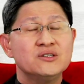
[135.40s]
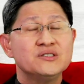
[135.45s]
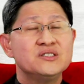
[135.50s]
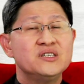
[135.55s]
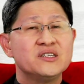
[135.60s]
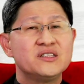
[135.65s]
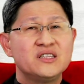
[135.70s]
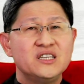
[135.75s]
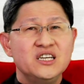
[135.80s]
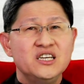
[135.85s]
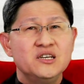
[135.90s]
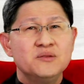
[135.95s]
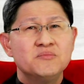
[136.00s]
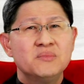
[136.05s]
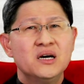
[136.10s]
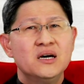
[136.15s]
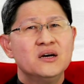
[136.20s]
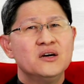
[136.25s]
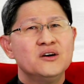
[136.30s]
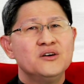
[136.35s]
on the
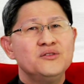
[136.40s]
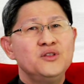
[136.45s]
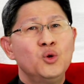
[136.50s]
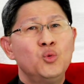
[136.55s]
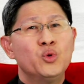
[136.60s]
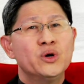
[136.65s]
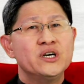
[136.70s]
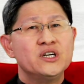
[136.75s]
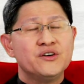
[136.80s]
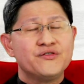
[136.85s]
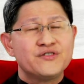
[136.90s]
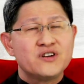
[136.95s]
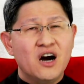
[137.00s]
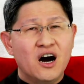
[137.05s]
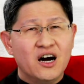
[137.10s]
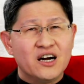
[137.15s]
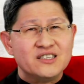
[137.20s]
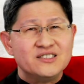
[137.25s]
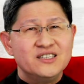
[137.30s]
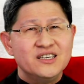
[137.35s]
theme, The Word of
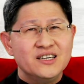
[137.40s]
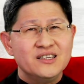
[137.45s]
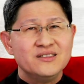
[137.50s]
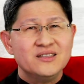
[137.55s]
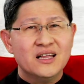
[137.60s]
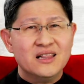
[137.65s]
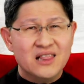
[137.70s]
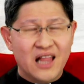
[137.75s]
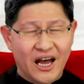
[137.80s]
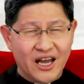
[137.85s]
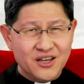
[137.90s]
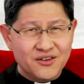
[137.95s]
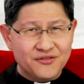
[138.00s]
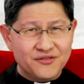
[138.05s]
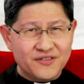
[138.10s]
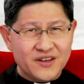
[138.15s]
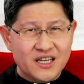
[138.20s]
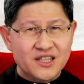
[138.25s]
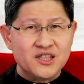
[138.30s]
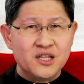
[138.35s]
God in the
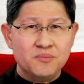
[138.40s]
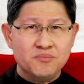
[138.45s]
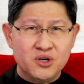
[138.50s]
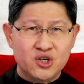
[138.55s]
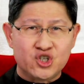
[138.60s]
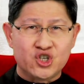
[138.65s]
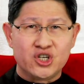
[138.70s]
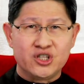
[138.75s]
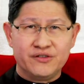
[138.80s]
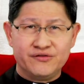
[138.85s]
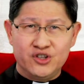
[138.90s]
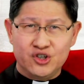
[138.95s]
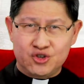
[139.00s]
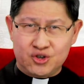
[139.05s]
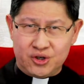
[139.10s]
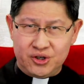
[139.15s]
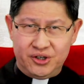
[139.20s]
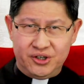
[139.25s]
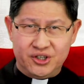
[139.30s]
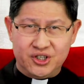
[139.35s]
Life and the Mission of the
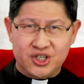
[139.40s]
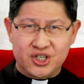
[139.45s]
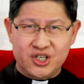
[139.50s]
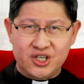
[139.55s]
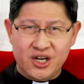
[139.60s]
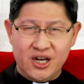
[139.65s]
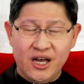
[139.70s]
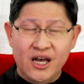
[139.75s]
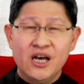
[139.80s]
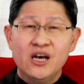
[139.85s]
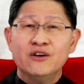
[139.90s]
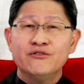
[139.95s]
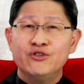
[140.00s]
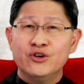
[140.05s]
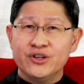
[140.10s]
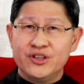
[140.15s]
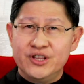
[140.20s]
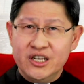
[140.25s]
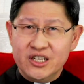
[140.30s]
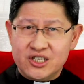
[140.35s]
Church.
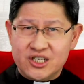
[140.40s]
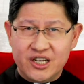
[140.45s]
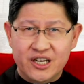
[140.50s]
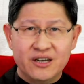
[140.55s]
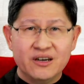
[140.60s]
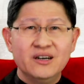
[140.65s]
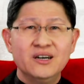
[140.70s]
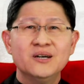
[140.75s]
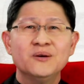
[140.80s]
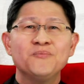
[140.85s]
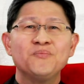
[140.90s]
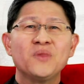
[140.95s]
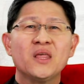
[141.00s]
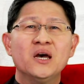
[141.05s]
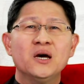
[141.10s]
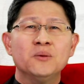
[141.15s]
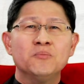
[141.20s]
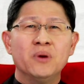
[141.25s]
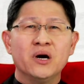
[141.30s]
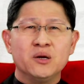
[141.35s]
For this year,
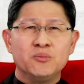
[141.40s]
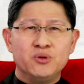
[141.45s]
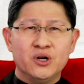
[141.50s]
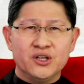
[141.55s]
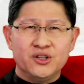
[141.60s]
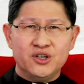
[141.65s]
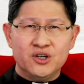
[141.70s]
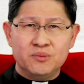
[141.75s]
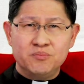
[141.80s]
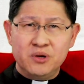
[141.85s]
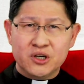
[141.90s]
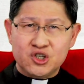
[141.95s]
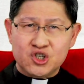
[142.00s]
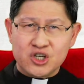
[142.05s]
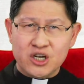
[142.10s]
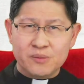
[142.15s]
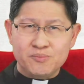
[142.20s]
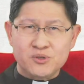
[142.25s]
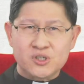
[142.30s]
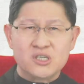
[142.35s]
my brother
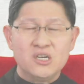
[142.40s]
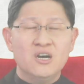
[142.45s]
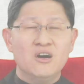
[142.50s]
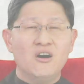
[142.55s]
bishops,